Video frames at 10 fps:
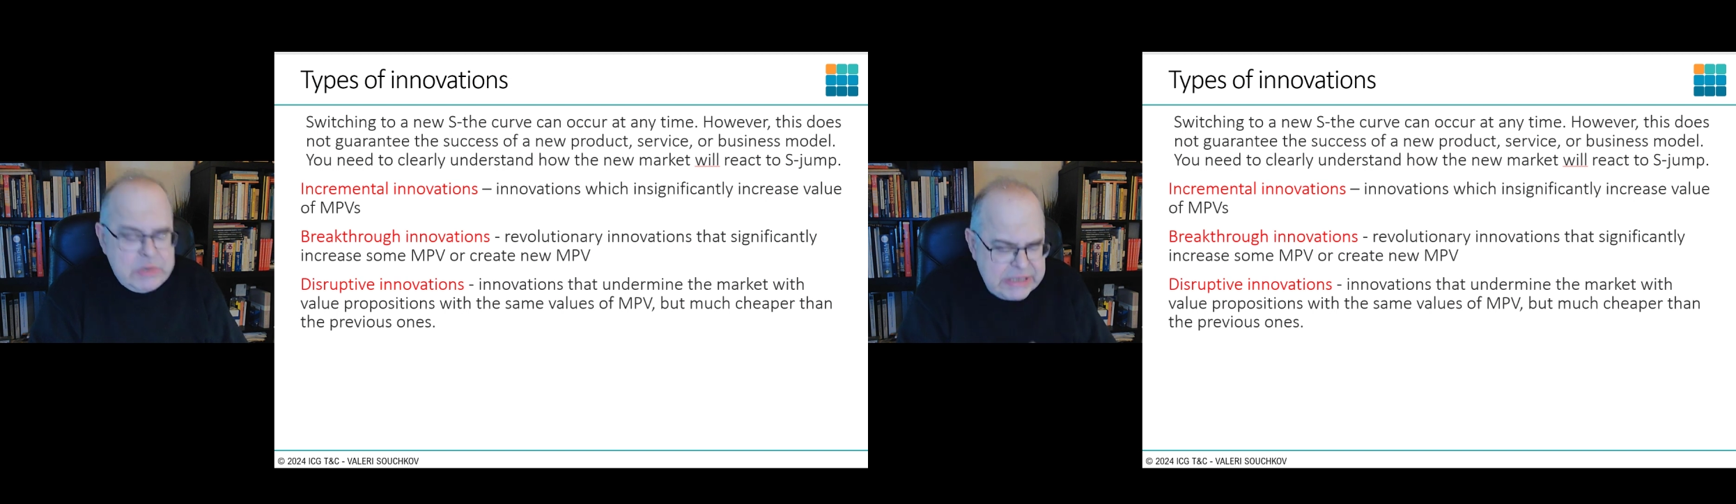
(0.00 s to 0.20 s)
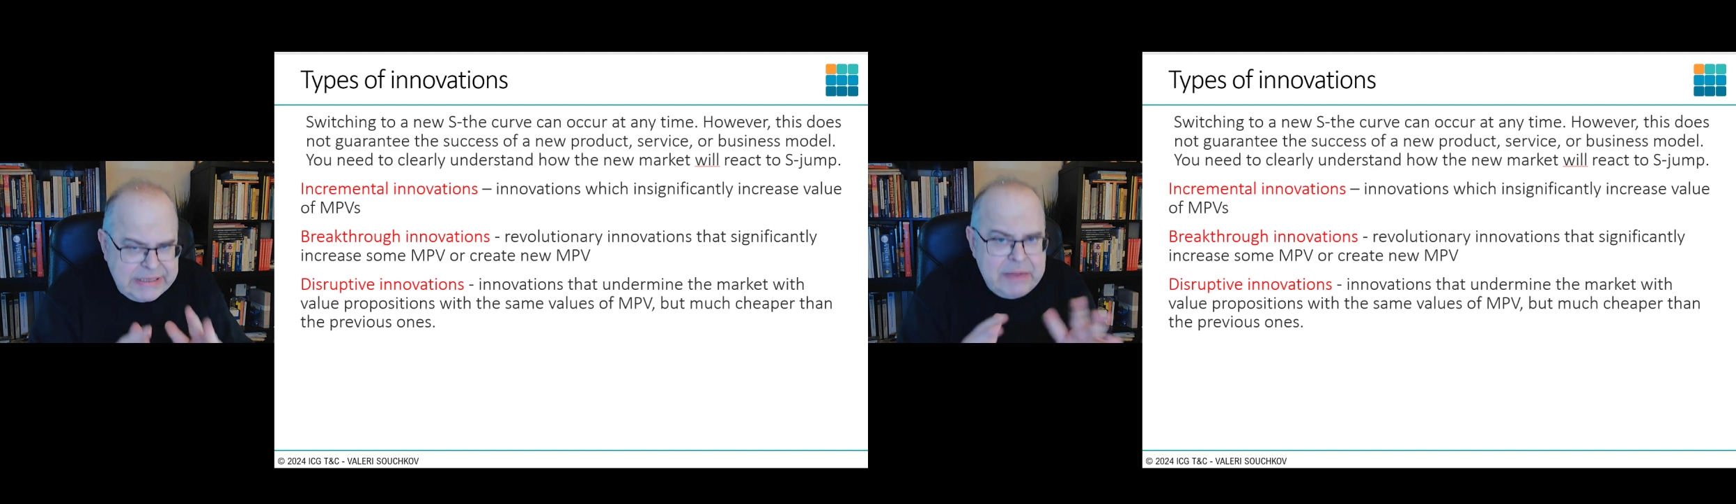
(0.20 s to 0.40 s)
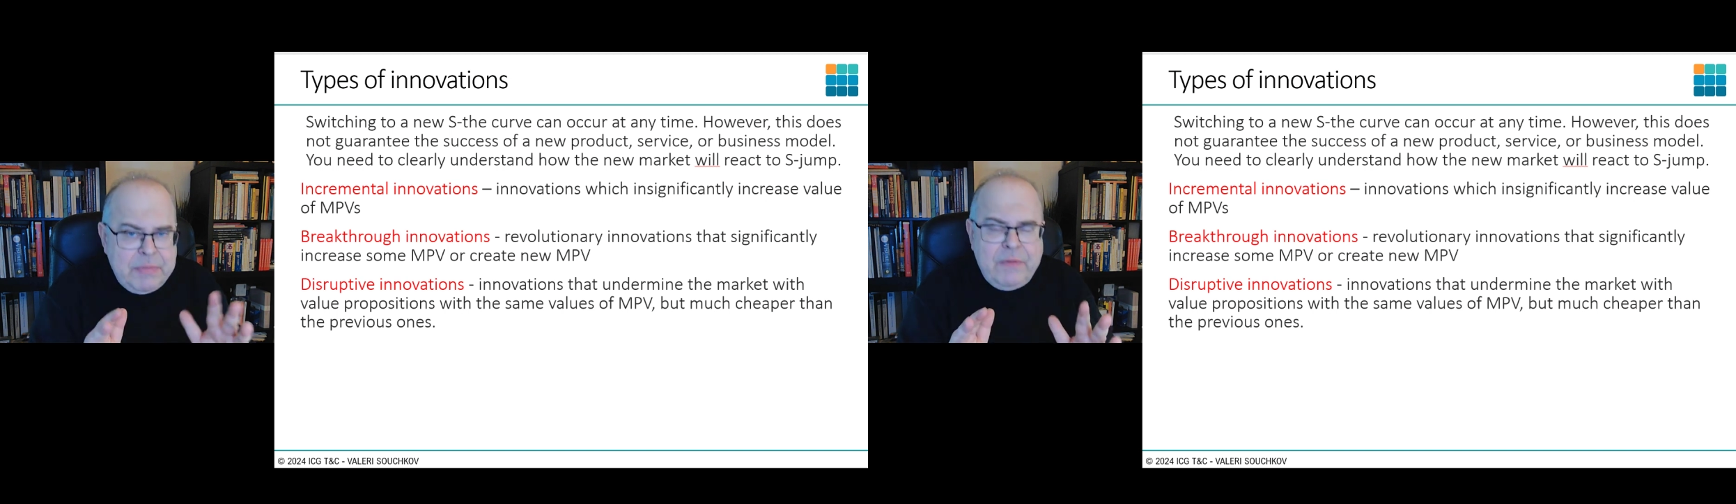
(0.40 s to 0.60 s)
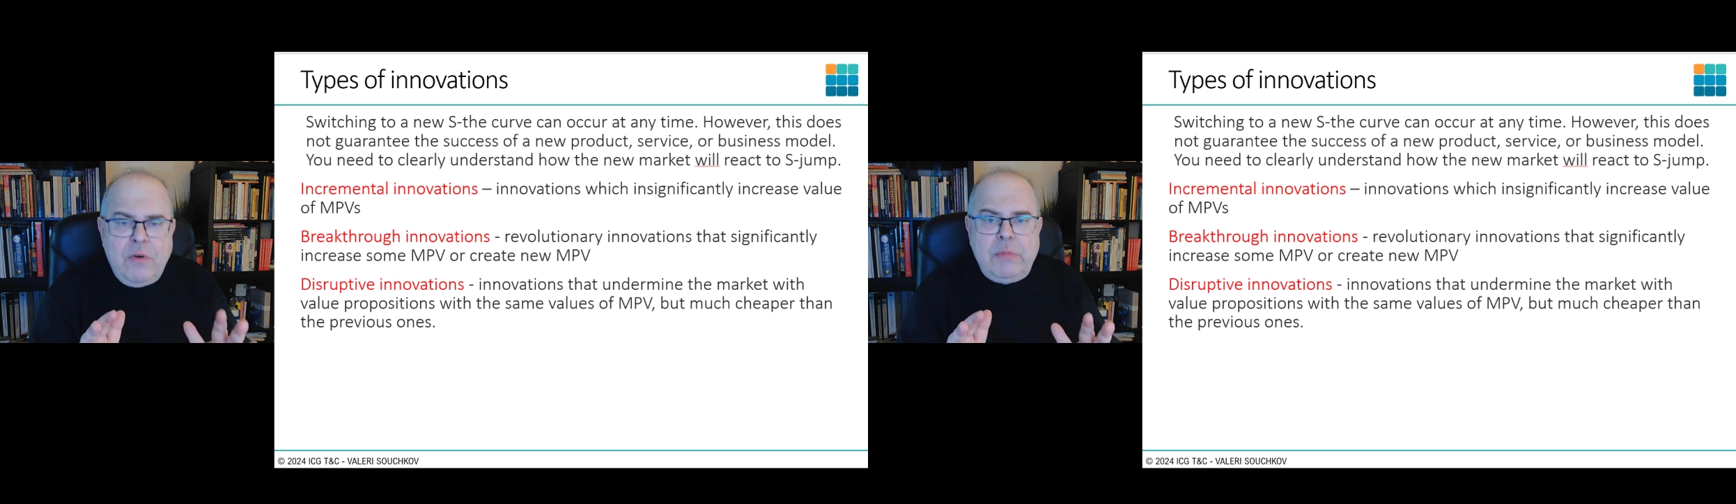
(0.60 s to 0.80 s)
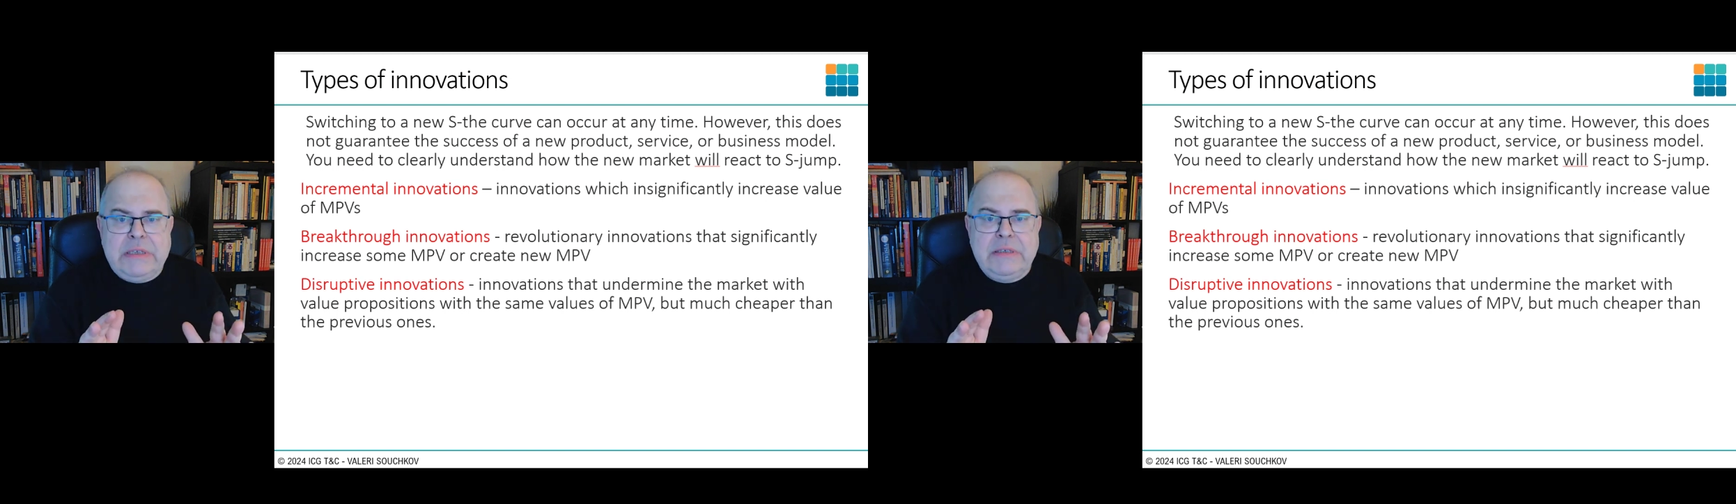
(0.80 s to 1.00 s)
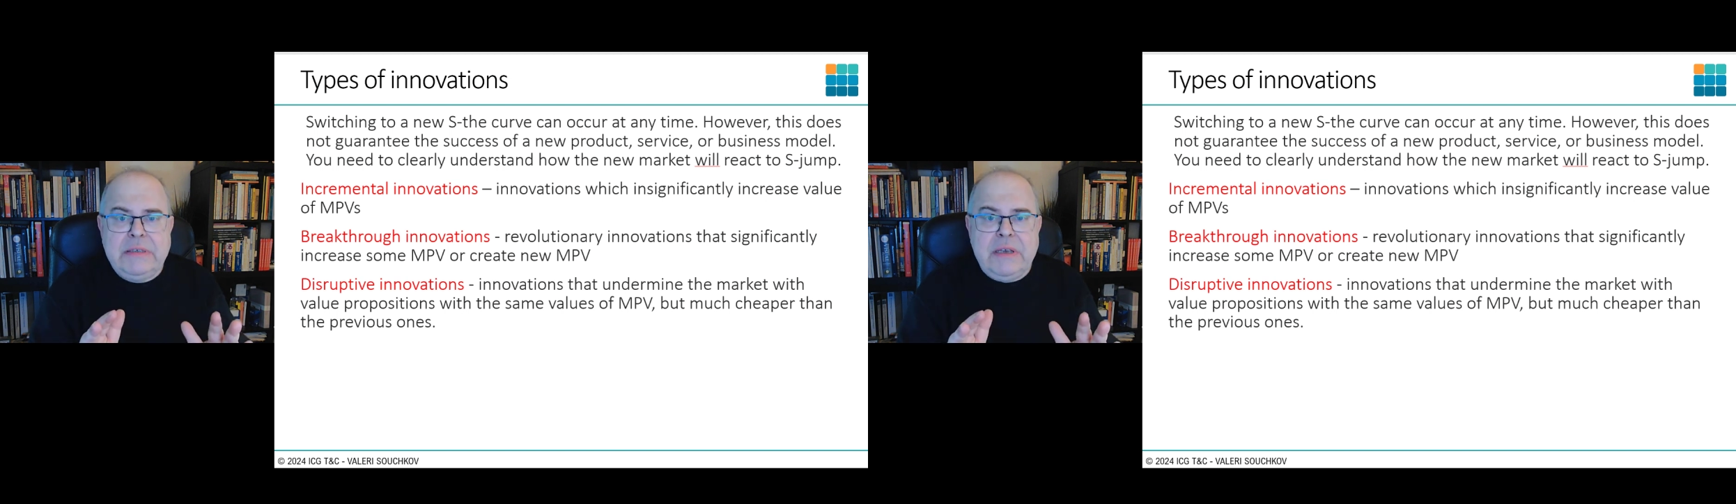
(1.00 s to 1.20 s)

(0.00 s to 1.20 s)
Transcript: with the same performance,